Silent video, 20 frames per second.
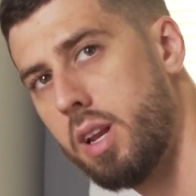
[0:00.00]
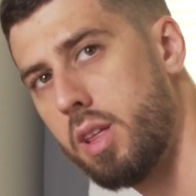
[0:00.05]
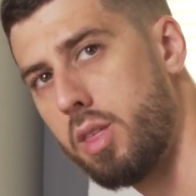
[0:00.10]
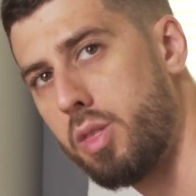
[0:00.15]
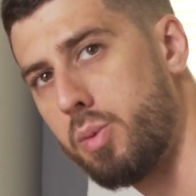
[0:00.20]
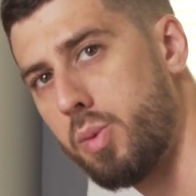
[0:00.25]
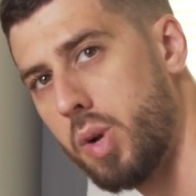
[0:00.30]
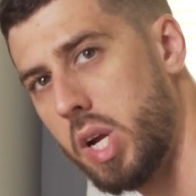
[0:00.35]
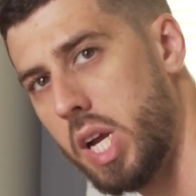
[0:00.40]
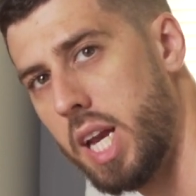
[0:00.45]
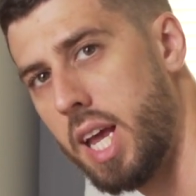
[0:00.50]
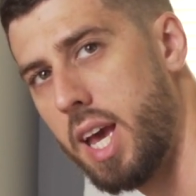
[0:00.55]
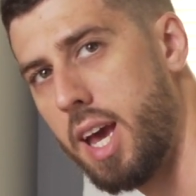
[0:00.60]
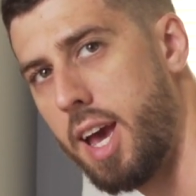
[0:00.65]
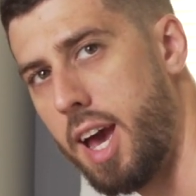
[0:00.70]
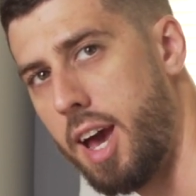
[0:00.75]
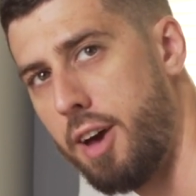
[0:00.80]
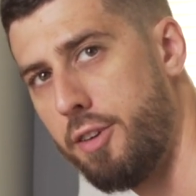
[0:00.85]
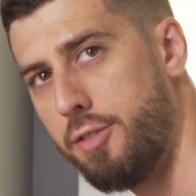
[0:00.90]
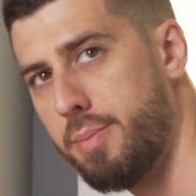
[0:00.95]
to
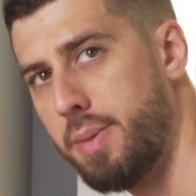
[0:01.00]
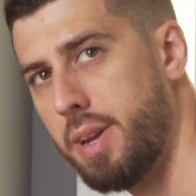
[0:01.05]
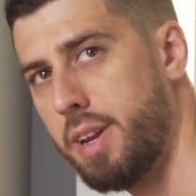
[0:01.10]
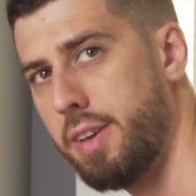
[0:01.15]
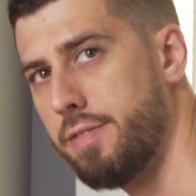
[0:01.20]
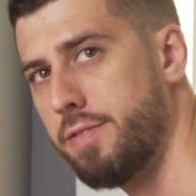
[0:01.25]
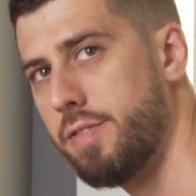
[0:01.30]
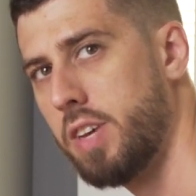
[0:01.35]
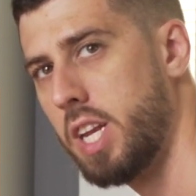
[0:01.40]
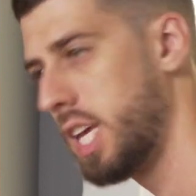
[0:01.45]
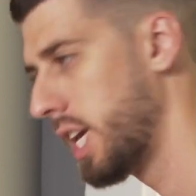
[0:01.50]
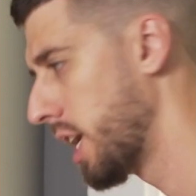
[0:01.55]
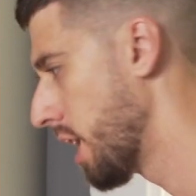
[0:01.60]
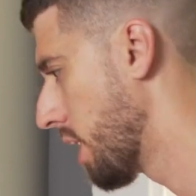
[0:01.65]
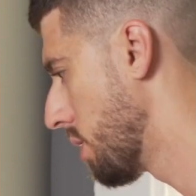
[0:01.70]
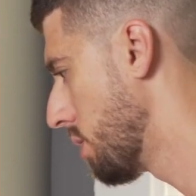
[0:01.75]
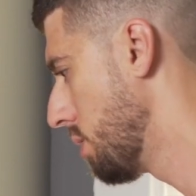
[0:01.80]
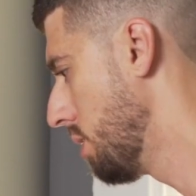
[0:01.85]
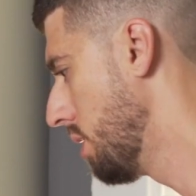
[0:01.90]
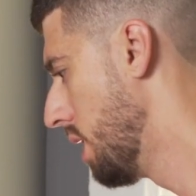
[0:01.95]
3.5 minute
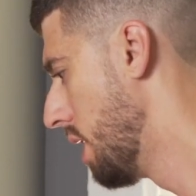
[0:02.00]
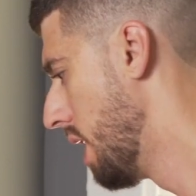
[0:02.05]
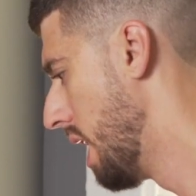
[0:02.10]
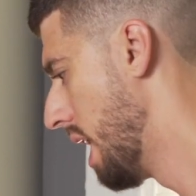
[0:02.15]
video.